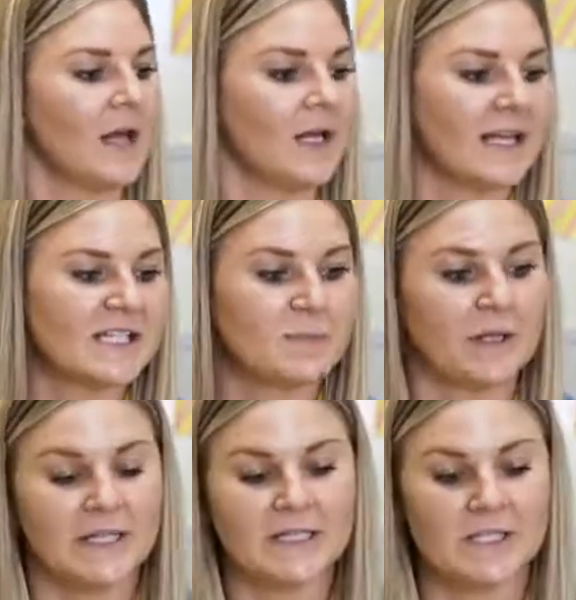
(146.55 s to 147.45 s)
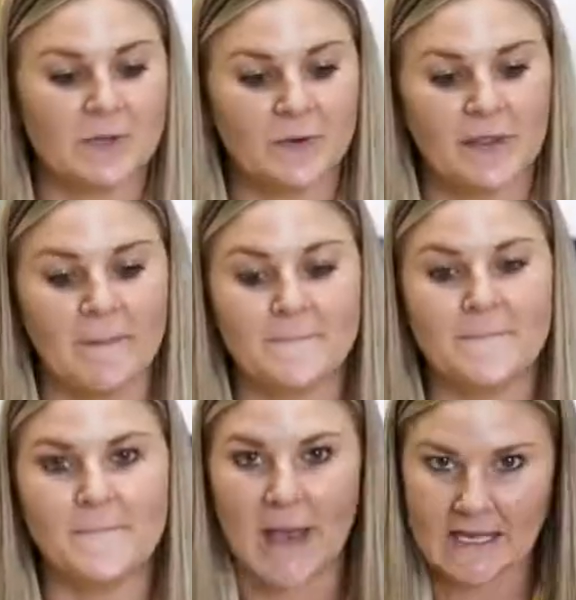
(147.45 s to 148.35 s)
explain to you the
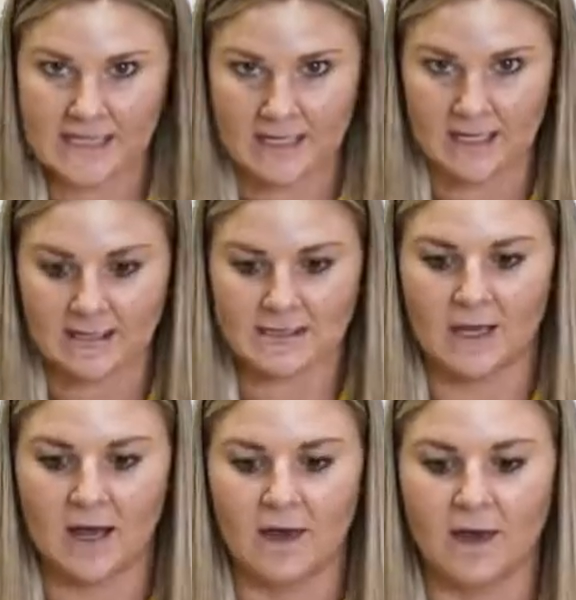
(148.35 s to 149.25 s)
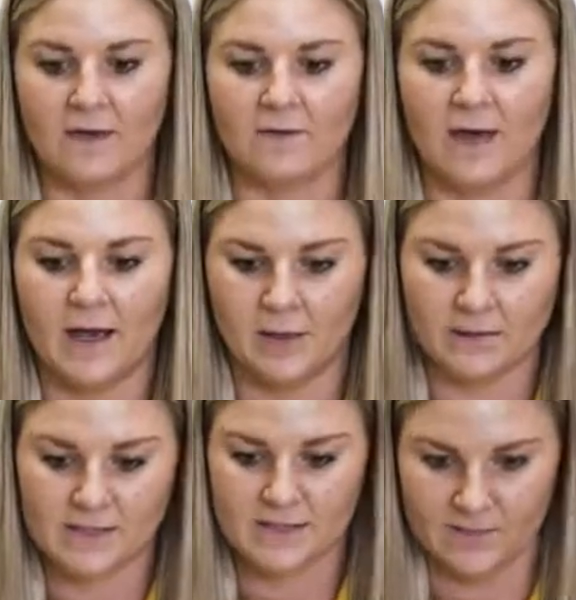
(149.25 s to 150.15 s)
basics of how
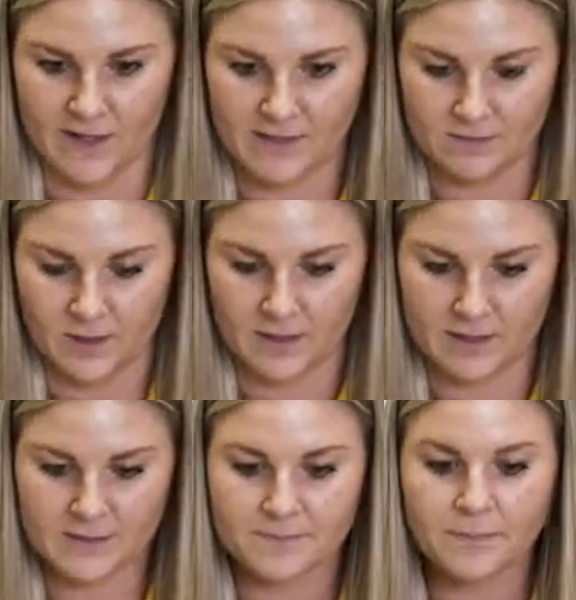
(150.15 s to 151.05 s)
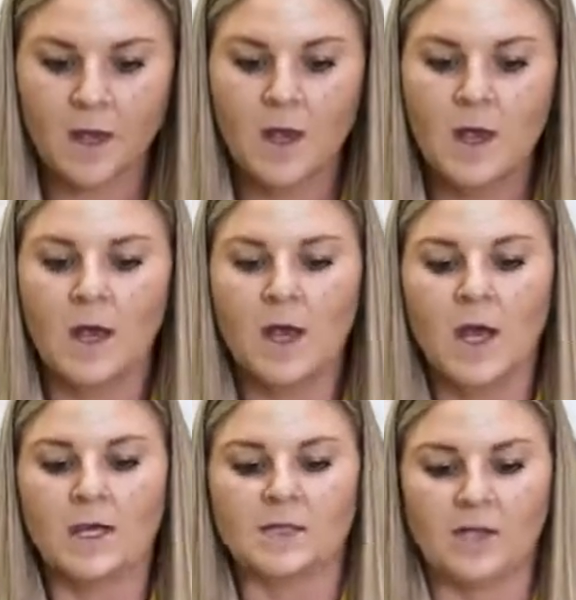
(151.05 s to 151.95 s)
this device works.
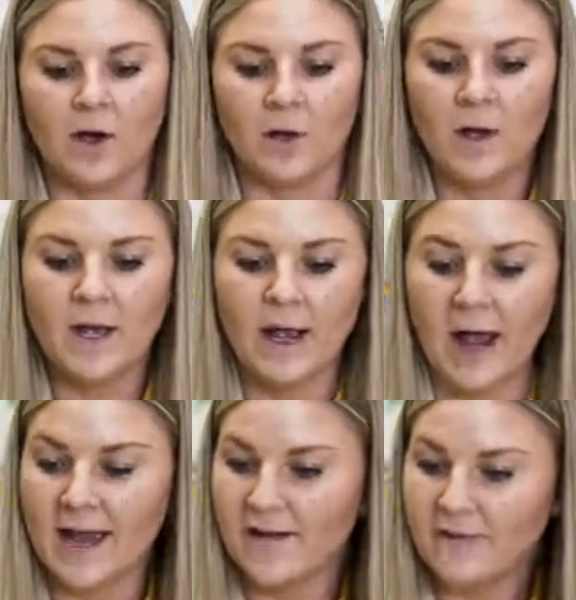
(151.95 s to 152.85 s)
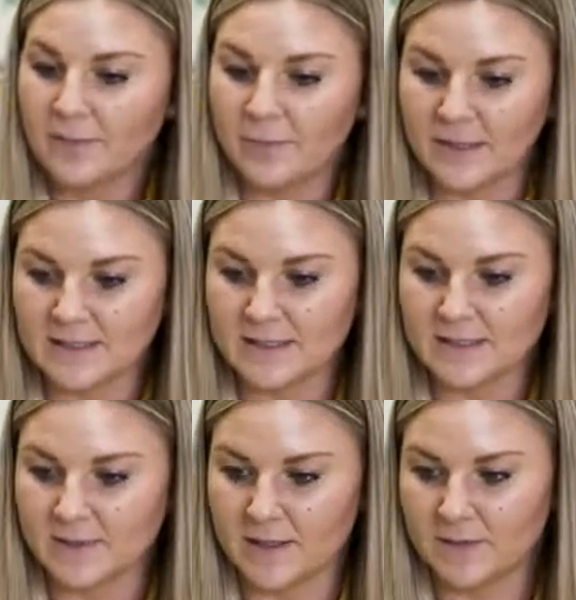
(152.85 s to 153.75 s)
So I have it plugged
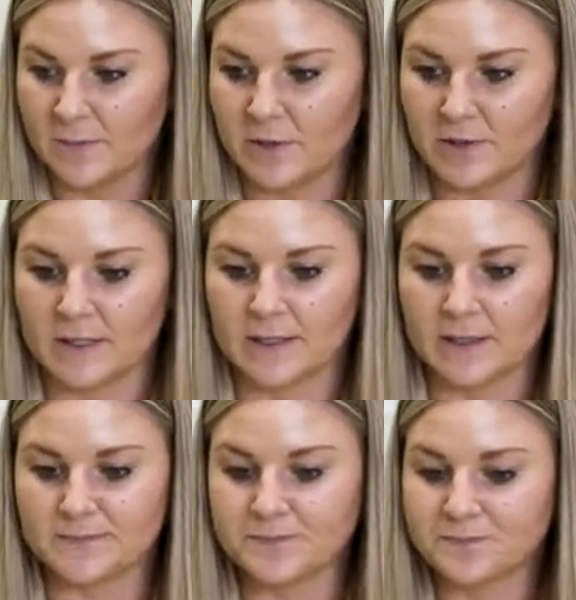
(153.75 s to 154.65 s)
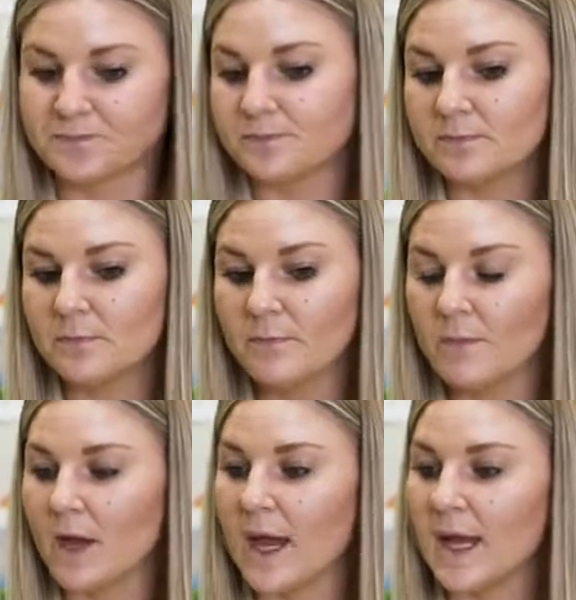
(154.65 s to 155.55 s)
into my computer here
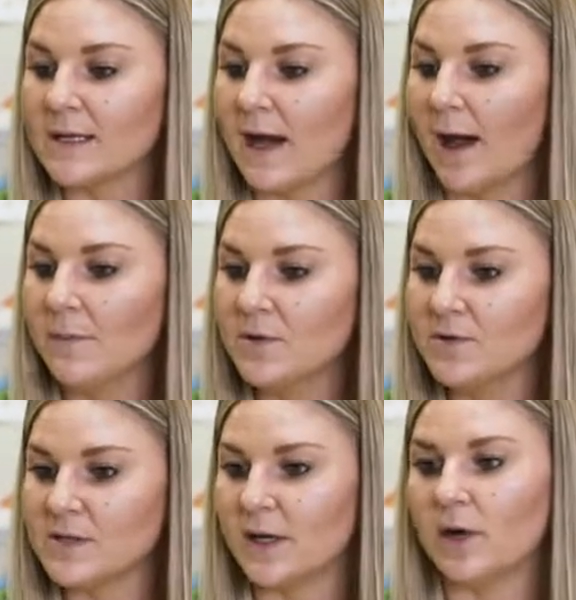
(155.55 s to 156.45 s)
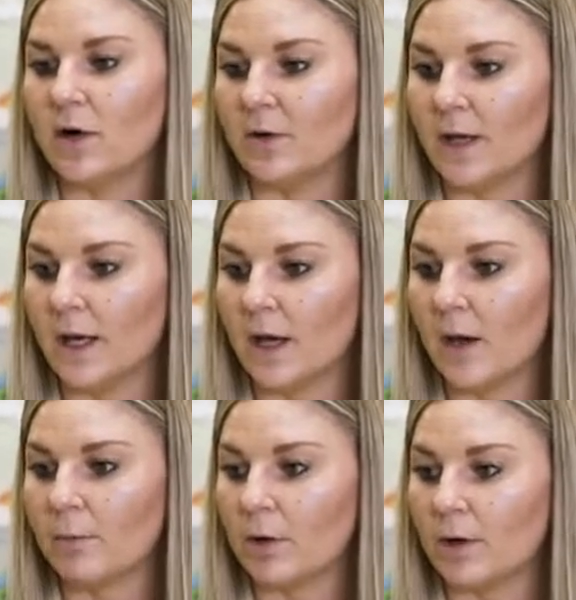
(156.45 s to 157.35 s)
and I'm using a coding
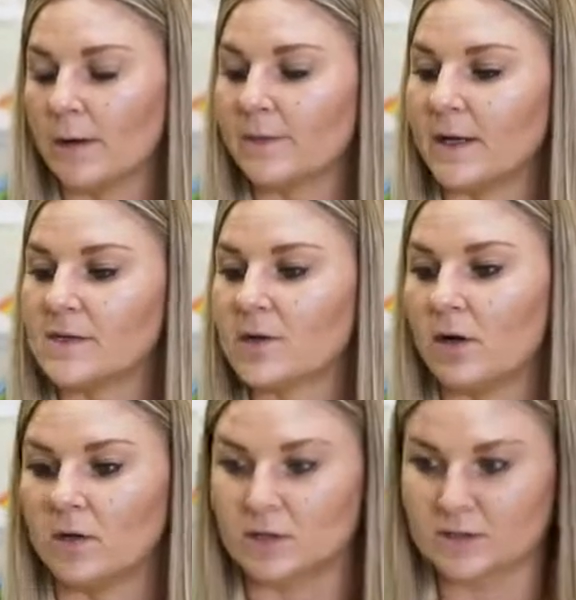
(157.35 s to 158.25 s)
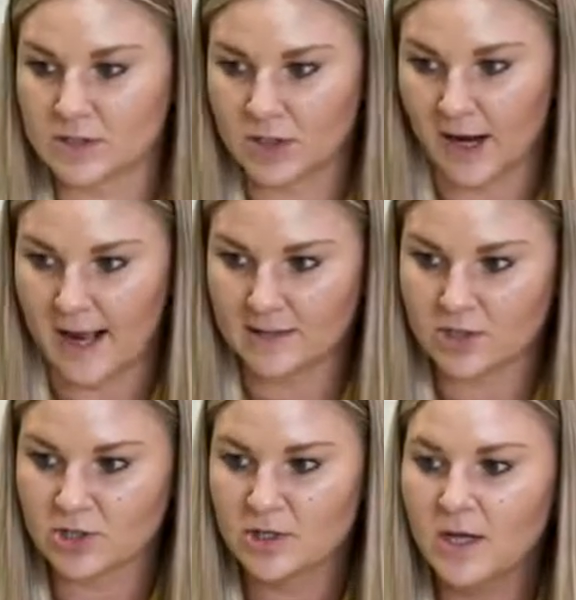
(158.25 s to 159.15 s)
program that is called Scratch.